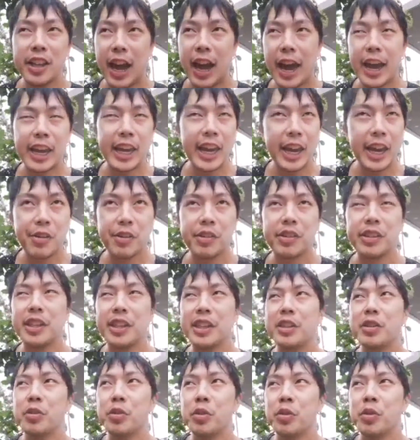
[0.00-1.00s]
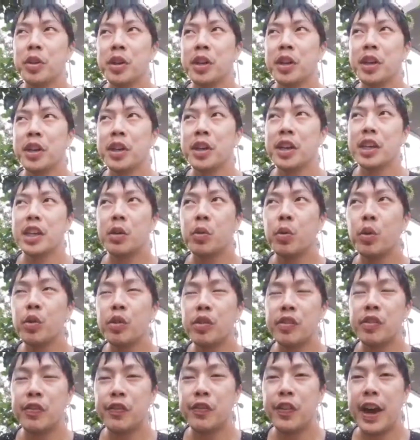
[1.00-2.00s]
I guarantee you will
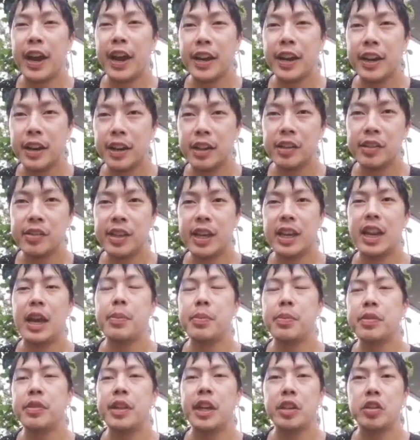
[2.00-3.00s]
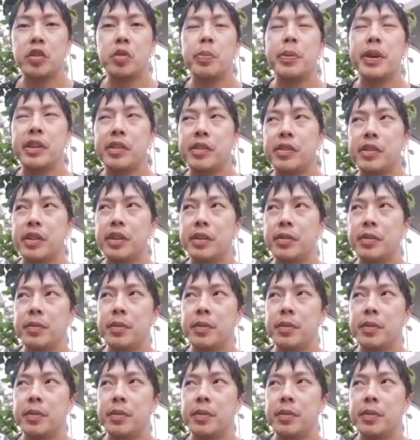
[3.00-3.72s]
find setups that you missed.